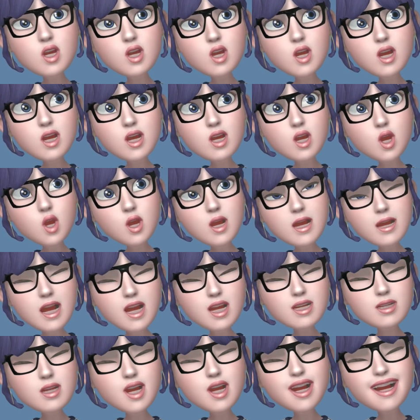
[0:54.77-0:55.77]
I also
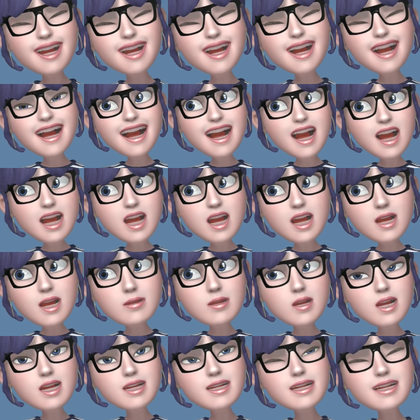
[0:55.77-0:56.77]
have ADHD, but
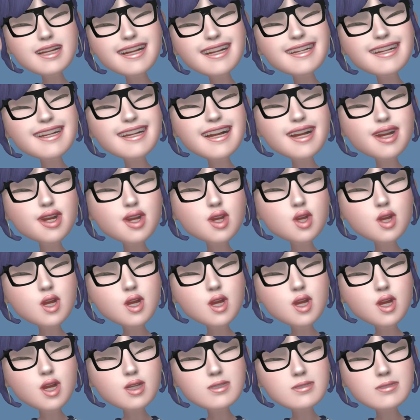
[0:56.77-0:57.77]
that's neither here nor
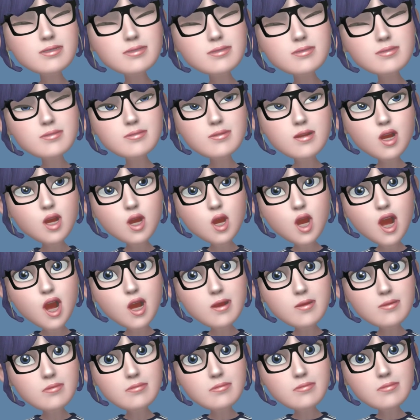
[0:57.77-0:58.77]
there. I
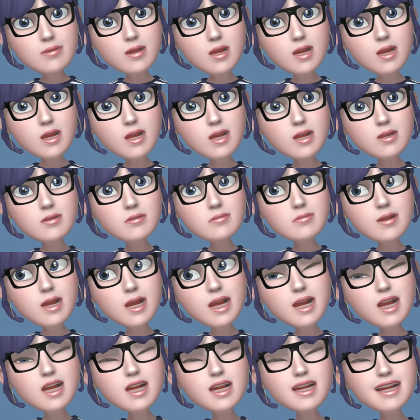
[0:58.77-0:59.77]

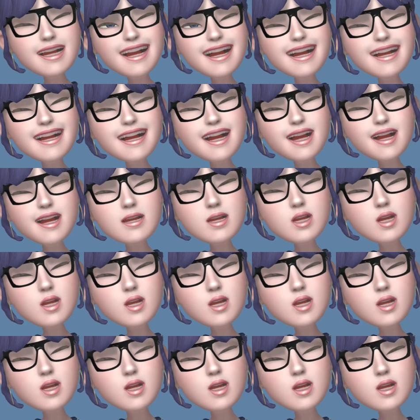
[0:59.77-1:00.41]
manage that too.